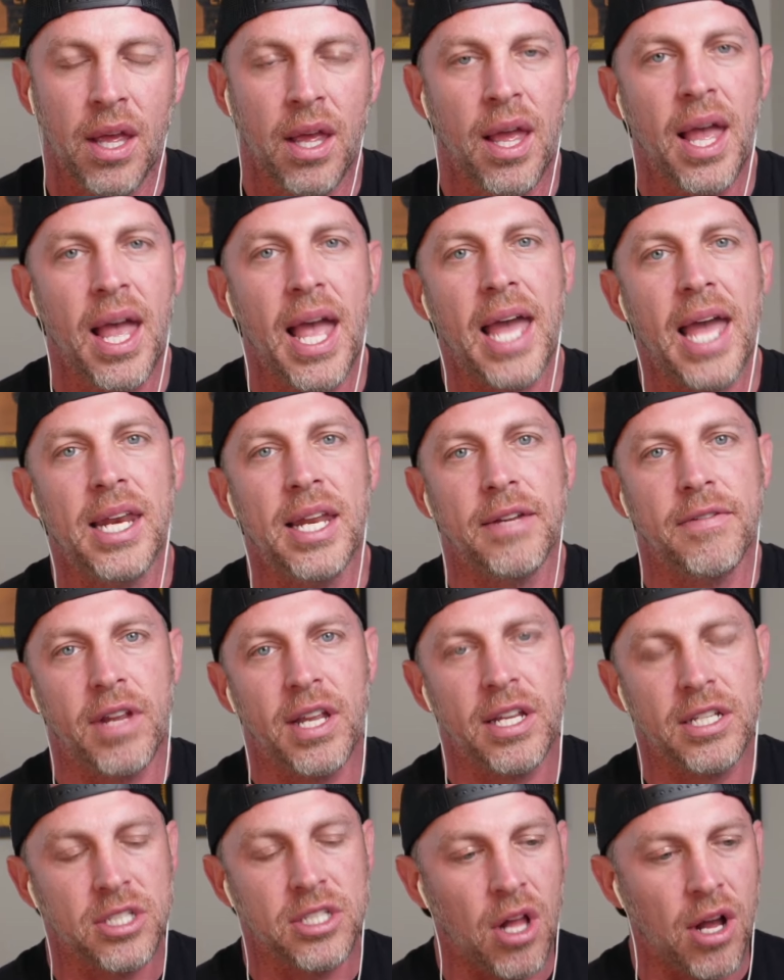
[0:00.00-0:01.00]
And it,
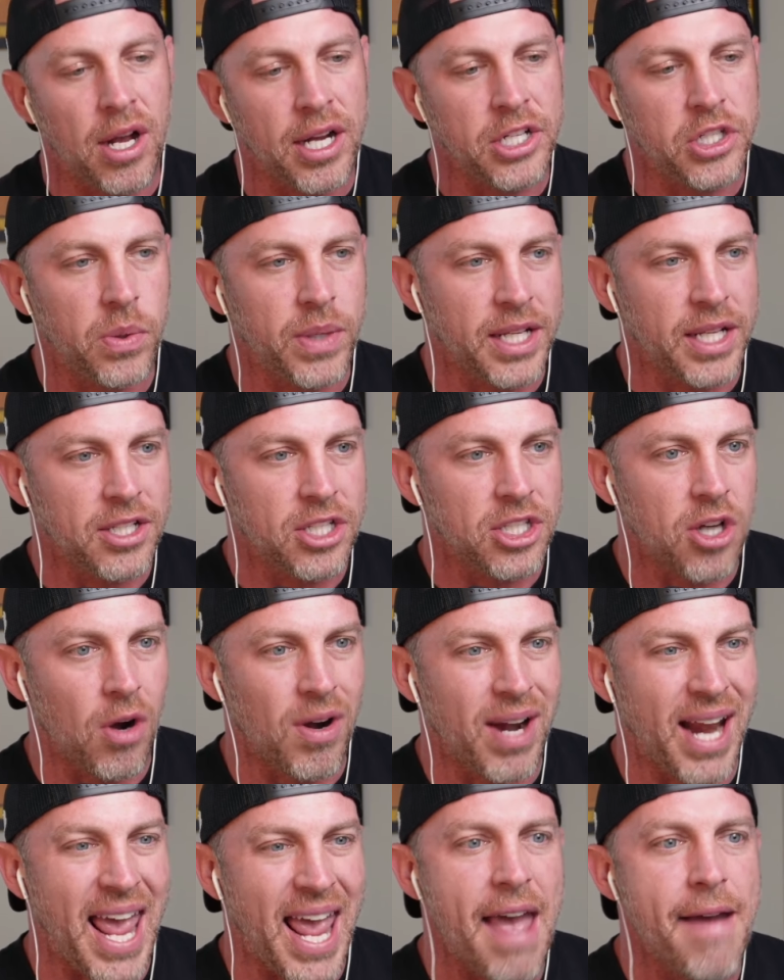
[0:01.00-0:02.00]
as long as you can
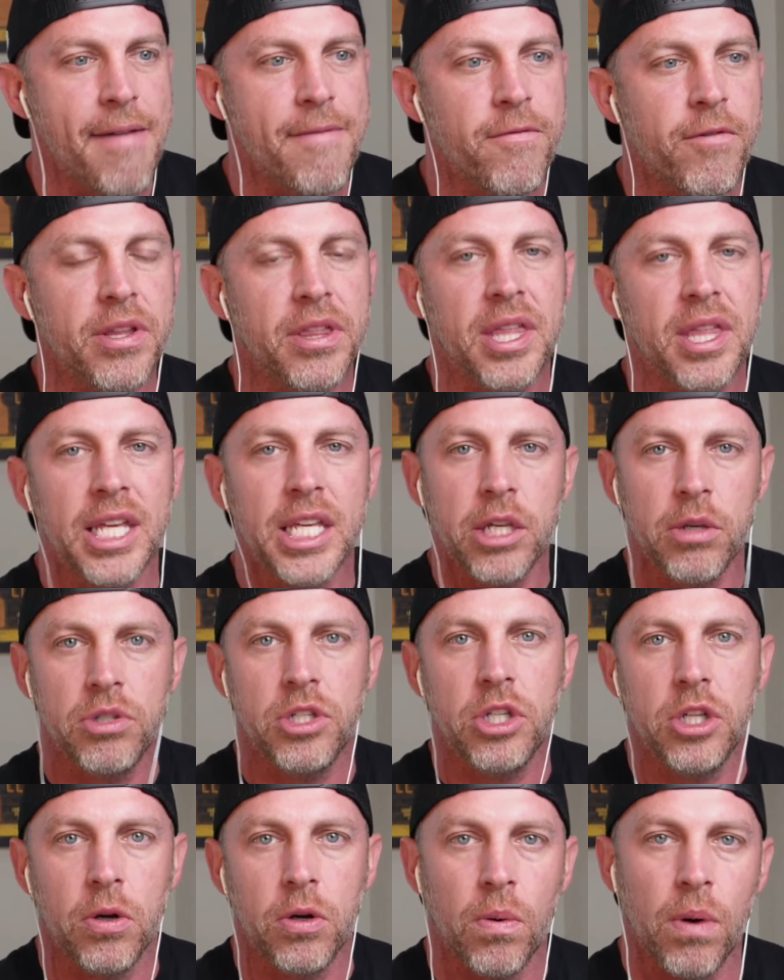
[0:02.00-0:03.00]
start everything you
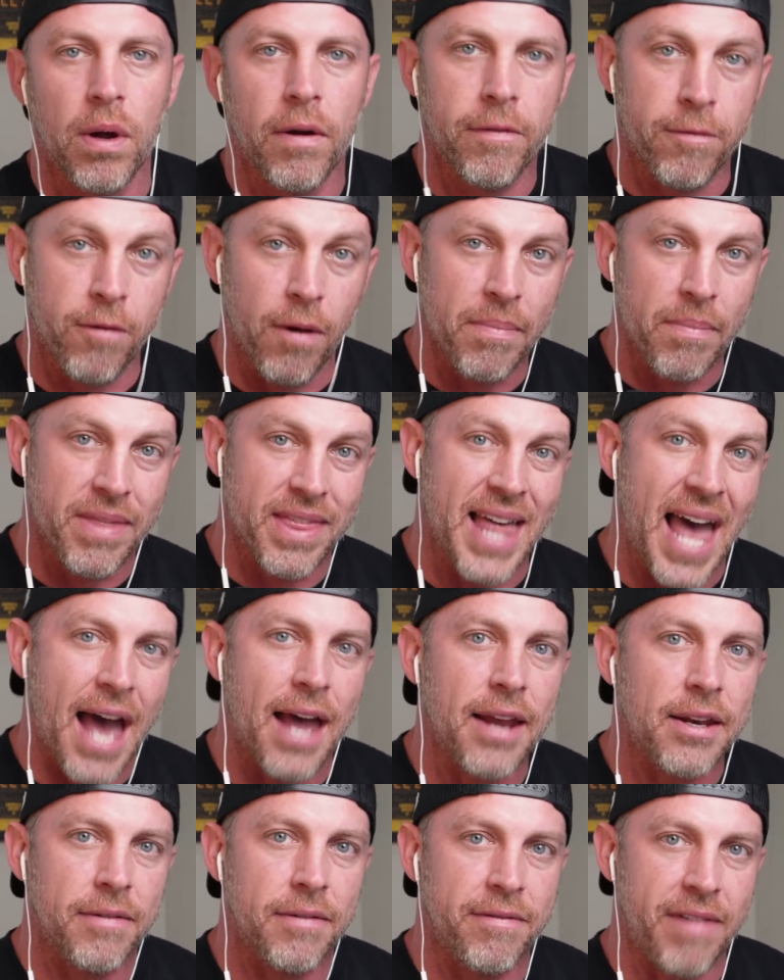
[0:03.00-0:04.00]
do from
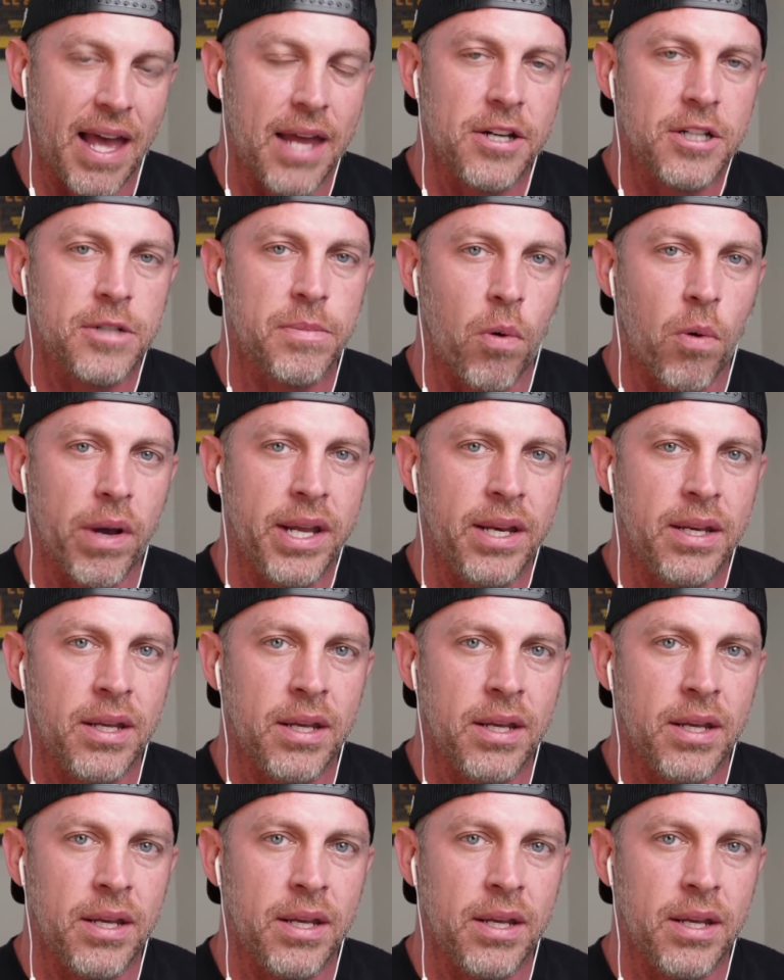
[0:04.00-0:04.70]
that vantage point,